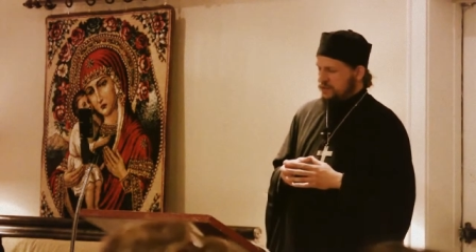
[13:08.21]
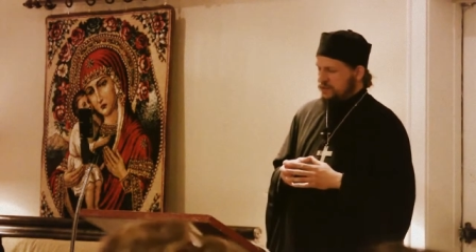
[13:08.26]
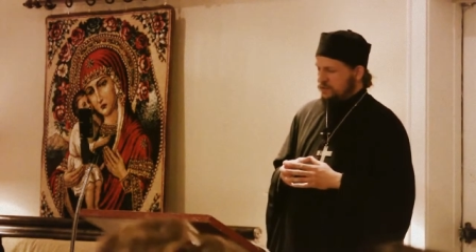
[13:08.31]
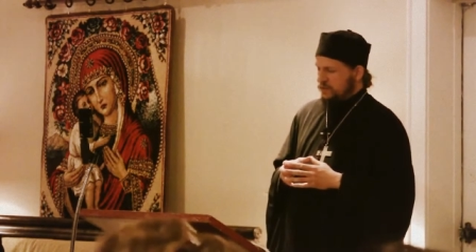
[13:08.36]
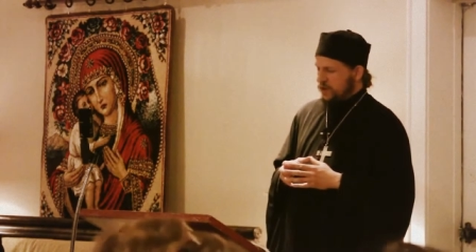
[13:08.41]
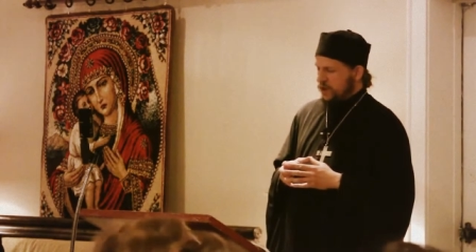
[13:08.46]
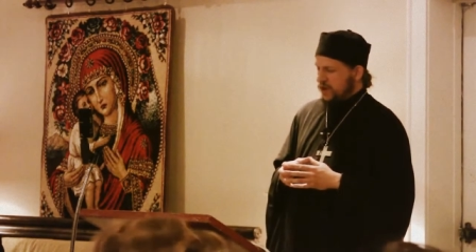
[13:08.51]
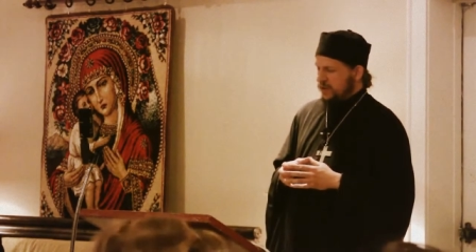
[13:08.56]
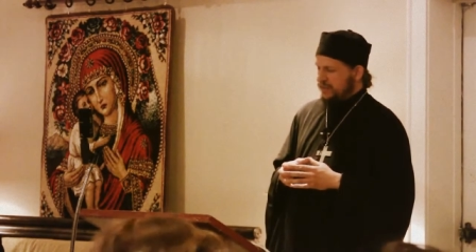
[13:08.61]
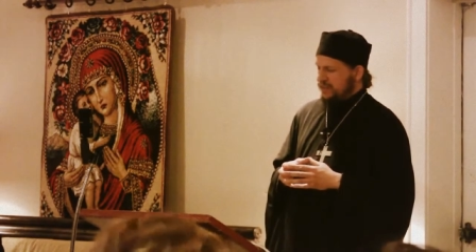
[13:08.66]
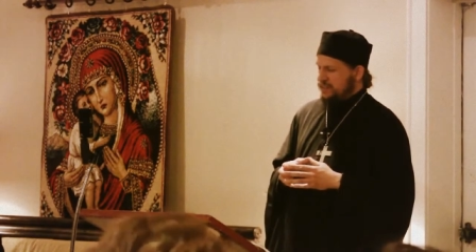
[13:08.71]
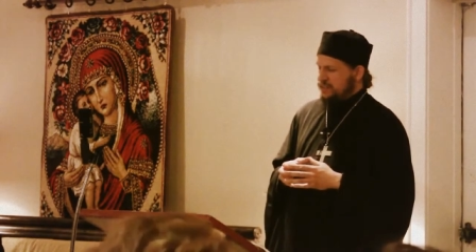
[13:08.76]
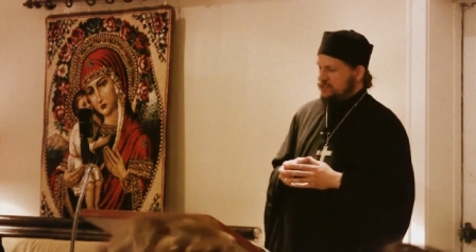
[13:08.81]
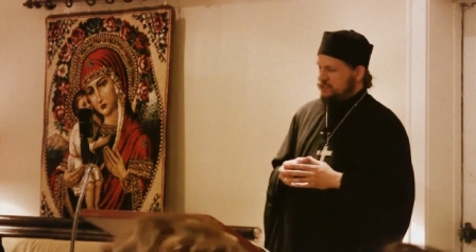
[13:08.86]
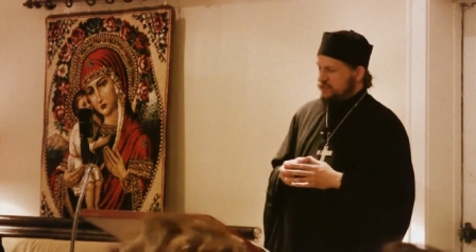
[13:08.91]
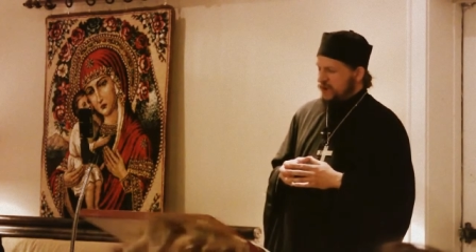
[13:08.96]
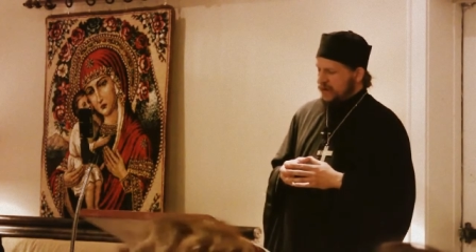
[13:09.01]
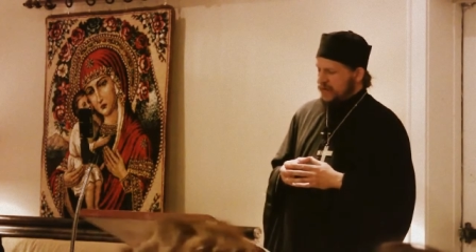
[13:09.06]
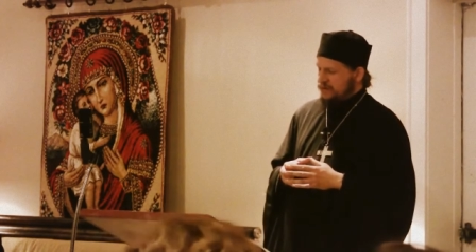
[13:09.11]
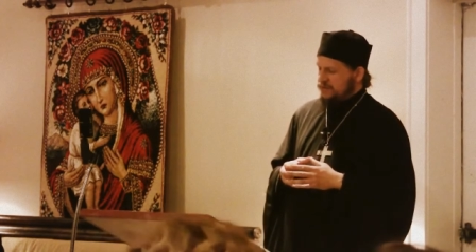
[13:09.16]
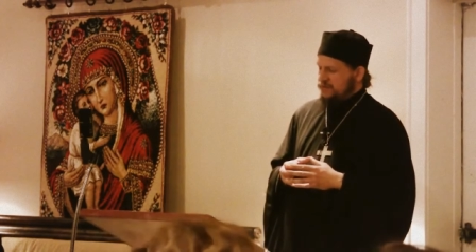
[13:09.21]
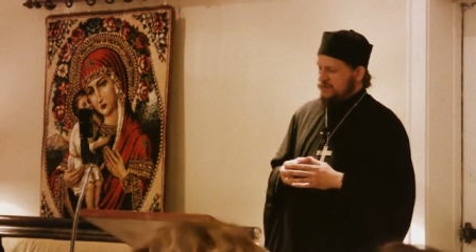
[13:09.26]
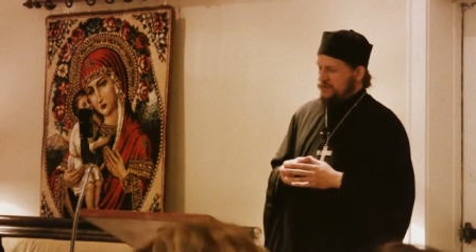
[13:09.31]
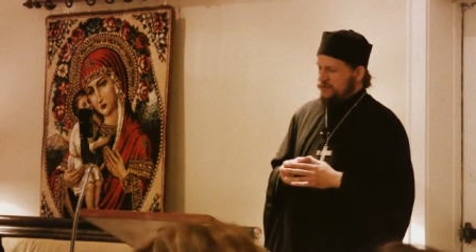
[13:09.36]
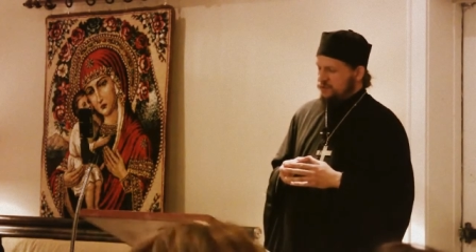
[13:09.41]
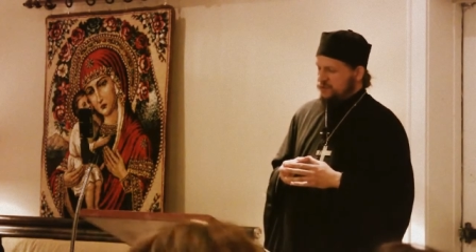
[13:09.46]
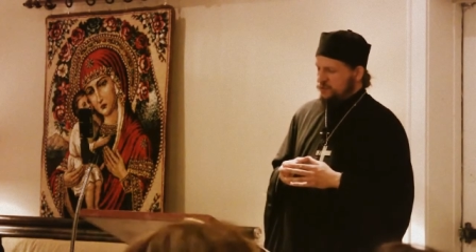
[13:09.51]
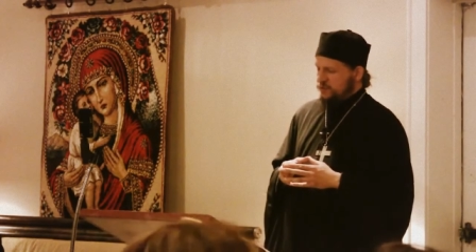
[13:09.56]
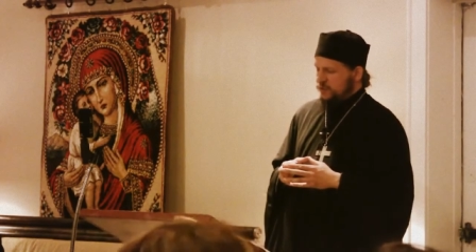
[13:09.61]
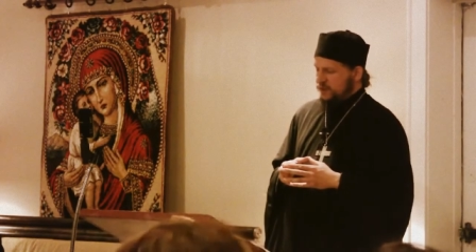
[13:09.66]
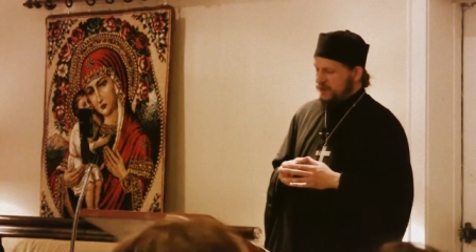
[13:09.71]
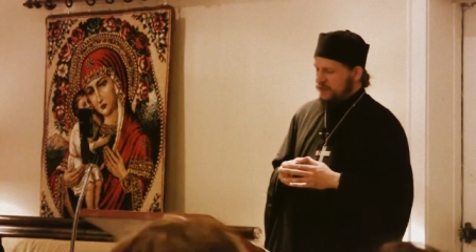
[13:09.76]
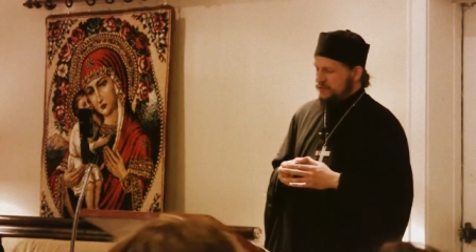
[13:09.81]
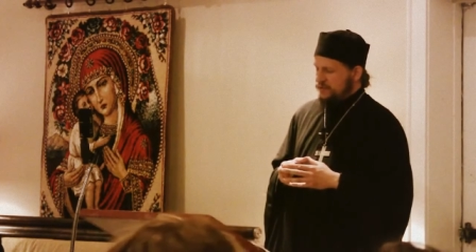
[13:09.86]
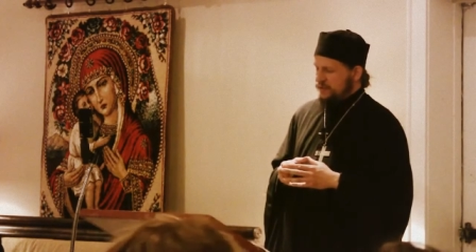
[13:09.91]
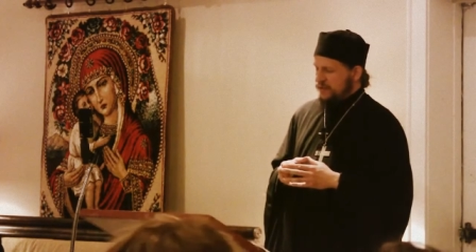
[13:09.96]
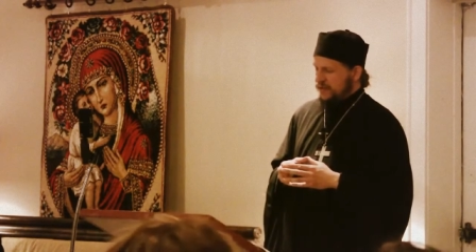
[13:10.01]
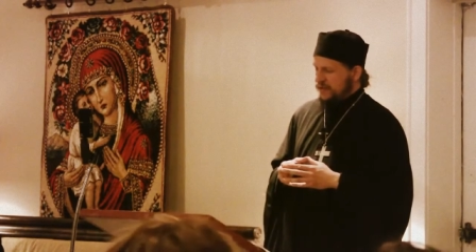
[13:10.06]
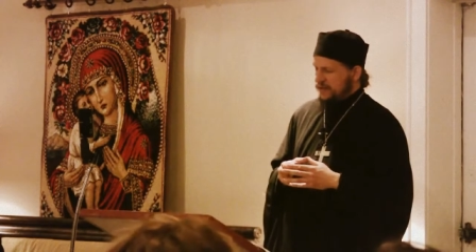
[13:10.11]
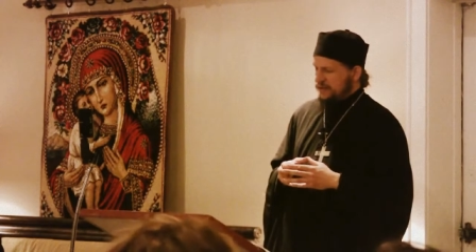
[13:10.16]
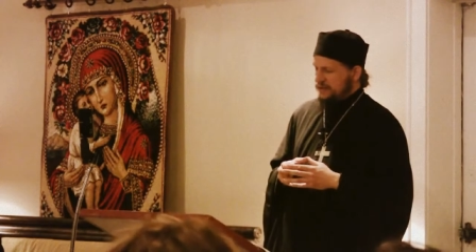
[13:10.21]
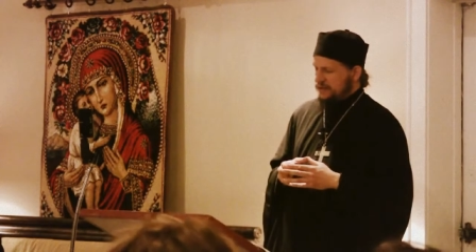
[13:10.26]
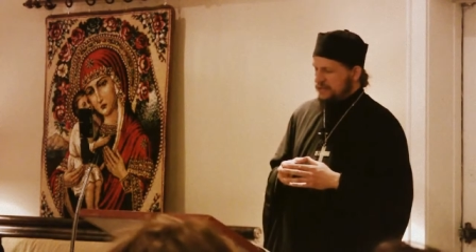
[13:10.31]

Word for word: he remarked, It's right for you to want to